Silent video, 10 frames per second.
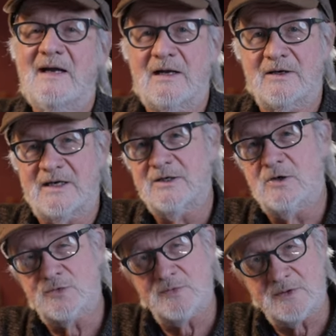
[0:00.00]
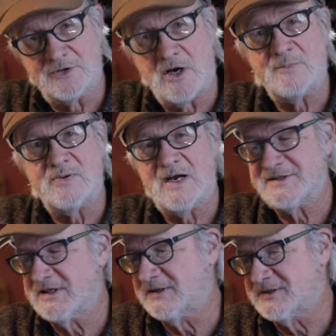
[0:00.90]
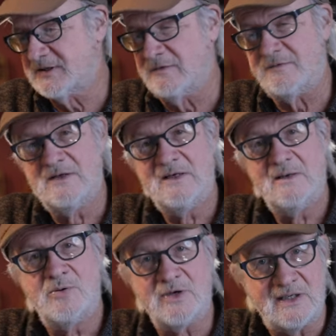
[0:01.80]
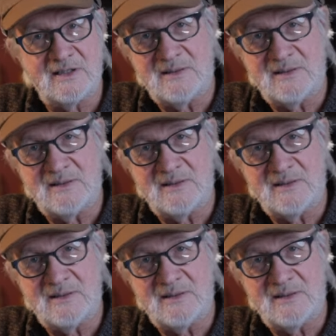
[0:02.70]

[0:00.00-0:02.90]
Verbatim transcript: and I'll again go through the thought process of putting